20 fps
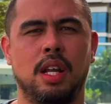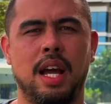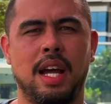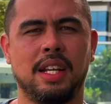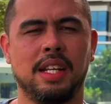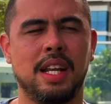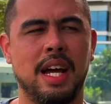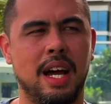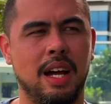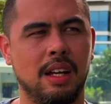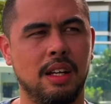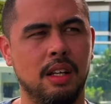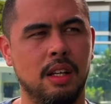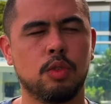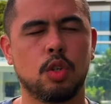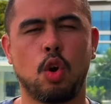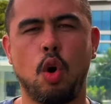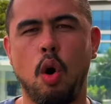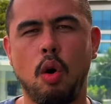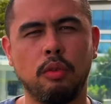and that
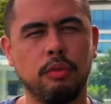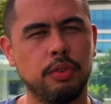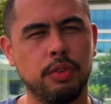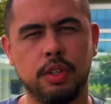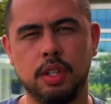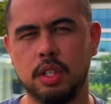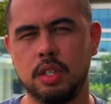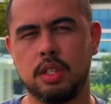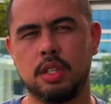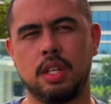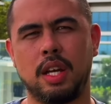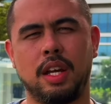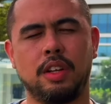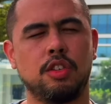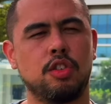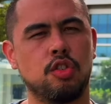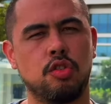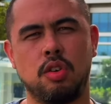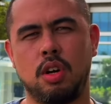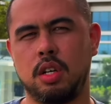confidence and
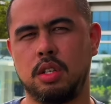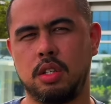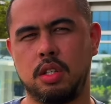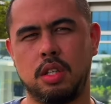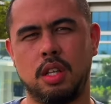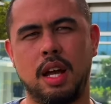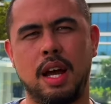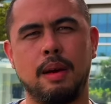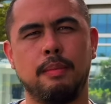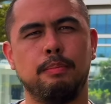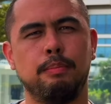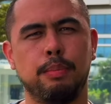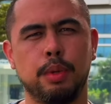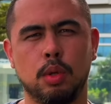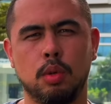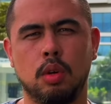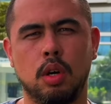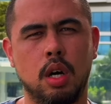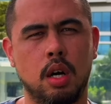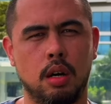trust I
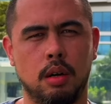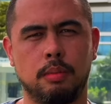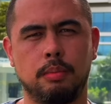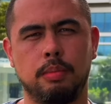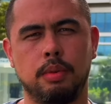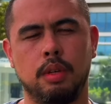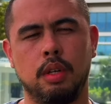built up